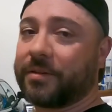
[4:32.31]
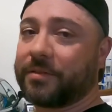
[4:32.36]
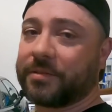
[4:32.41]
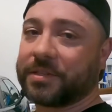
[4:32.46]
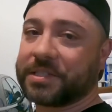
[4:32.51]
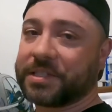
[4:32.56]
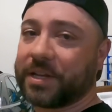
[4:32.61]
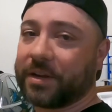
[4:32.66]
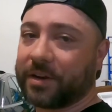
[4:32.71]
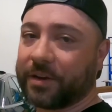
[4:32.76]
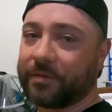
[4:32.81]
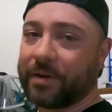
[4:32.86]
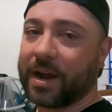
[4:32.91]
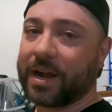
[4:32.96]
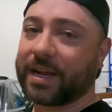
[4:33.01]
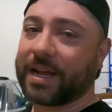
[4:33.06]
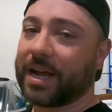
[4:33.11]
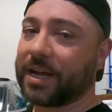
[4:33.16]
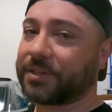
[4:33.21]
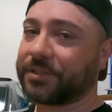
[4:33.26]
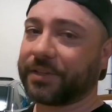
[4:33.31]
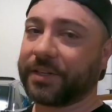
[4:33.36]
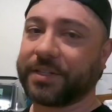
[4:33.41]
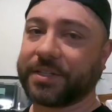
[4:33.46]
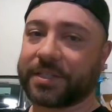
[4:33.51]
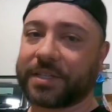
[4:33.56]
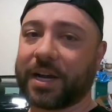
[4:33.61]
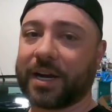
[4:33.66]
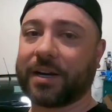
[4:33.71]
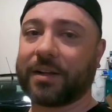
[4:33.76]
steering rack actually
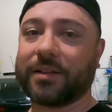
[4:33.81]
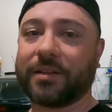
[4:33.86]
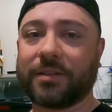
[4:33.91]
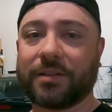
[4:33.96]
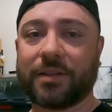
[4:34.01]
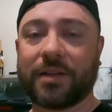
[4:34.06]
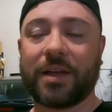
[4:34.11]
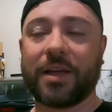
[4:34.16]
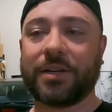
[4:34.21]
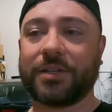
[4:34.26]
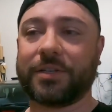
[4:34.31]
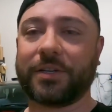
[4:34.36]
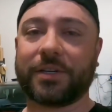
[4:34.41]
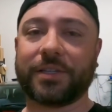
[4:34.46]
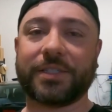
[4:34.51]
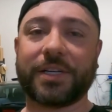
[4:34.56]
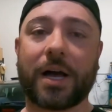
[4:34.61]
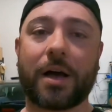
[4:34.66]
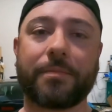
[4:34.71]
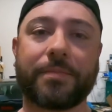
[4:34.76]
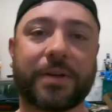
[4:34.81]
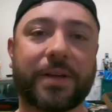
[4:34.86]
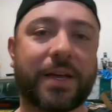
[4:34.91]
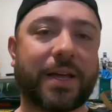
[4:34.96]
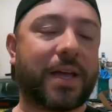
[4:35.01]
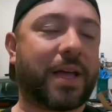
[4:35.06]
just kind of took a dump.